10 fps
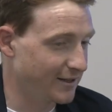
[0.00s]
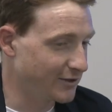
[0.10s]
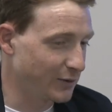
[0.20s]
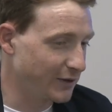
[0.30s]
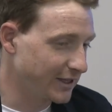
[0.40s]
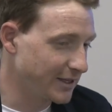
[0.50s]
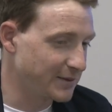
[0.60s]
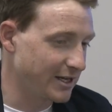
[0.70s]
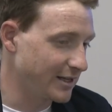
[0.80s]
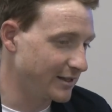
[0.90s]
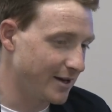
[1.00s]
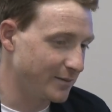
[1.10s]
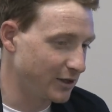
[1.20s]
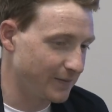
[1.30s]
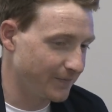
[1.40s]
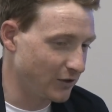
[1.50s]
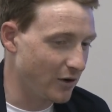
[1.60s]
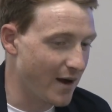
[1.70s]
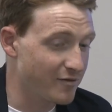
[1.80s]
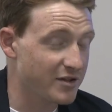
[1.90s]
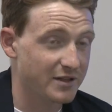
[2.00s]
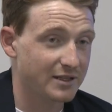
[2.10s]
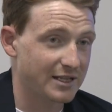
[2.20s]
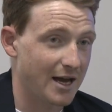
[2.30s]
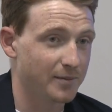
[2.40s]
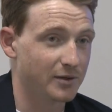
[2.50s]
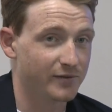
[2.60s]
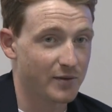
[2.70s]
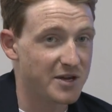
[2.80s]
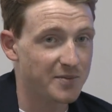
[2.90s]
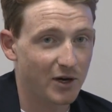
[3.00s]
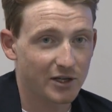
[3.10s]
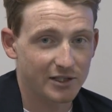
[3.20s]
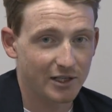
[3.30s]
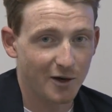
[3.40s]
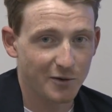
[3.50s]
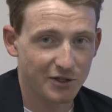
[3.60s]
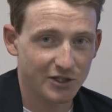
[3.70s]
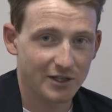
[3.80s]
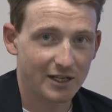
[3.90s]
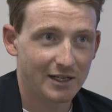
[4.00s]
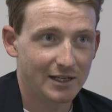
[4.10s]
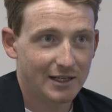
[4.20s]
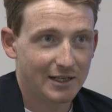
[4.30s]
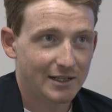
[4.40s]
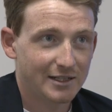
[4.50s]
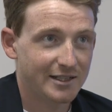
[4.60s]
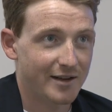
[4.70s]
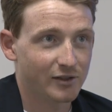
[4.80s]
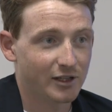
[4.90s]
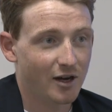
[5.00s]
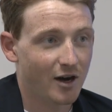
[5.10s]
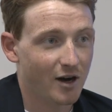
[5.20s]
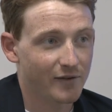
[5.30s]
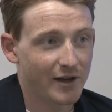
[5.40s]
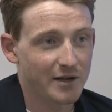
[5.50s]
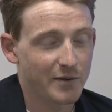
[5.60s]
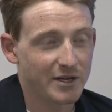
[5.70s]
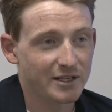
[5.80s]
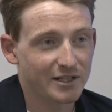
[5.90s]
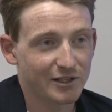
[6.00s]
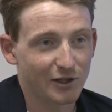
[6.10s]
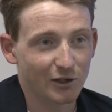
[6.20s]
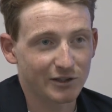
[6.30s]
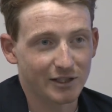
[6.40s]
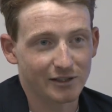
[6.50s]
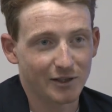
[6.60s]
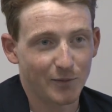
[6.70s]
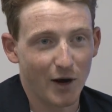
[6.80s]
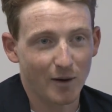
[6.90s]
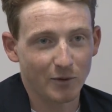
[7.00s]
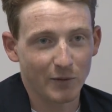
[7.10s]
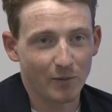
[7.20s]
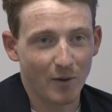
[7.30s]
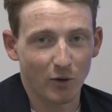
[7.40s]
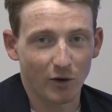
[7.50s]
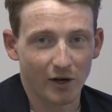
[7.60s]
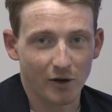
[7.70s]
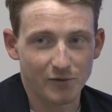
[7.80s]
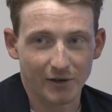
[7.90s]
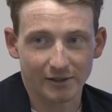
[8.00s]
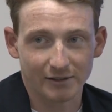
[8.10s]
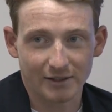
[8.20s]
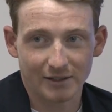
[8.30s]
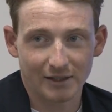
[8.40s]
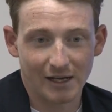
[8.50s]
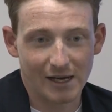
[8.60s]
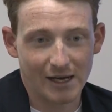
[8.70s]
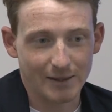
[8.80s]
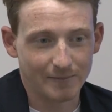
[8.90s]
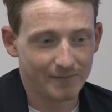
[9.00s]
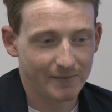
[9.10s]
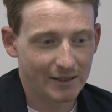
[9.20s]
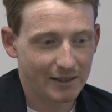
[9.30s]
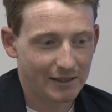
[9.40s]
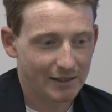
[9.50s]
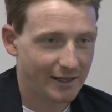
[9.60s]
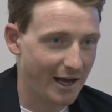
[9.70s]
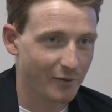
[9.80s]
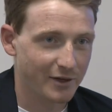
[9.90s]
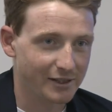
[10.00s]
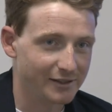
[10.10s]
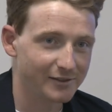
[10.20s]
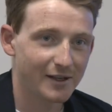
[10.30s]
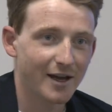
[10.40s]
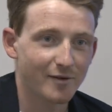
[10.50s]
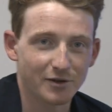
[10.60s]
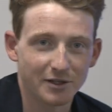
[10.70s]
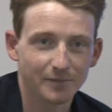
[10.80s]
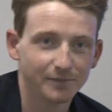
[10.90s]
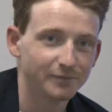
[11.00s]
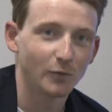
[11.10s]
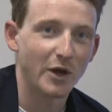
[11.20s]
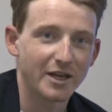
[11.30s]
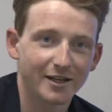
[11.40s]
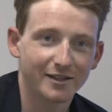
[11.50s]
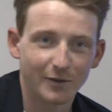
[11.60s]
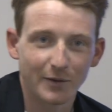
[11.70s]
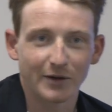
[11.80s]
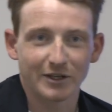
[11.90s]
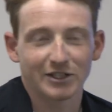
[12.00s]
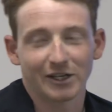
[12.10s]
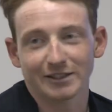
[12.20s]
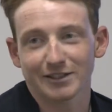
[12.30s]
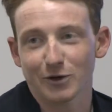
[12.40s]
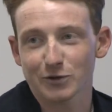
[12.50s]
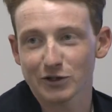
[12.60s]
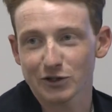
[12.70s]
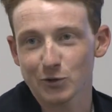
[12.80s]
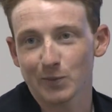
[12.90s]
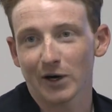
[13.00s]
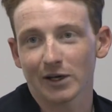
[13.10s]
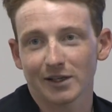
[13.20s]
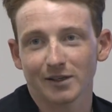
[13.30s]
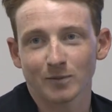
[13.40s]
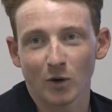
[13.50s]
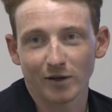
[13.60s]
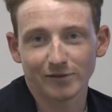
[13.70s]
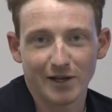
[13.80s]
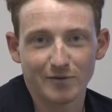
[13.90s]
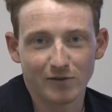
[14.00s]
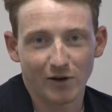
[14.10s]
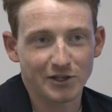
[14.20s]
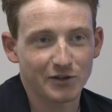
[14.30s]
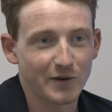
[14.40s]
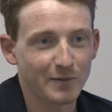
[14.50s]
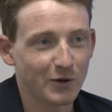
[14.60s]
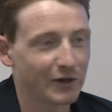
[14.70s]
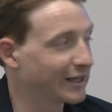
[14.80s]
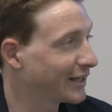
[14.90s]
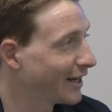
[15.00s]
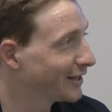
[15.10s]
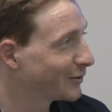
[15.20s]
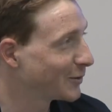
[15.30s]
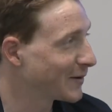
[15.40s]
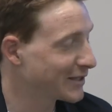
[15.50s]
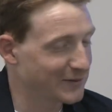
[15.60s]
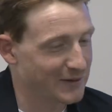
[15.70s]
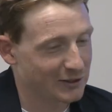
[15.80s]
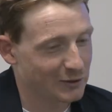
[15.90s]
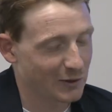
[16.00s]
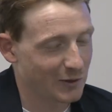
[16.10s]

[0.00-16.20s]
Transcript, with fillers: I don't want to keep saying that, but you know, everything that's happened, for me personally, I was seven and a half, eight weeks locked in the apartment with my poor girlfriend, um, counting every week that we were excited to go to the supermarket and what flavour of ice cream we were going to get and all yeah. the rest of it.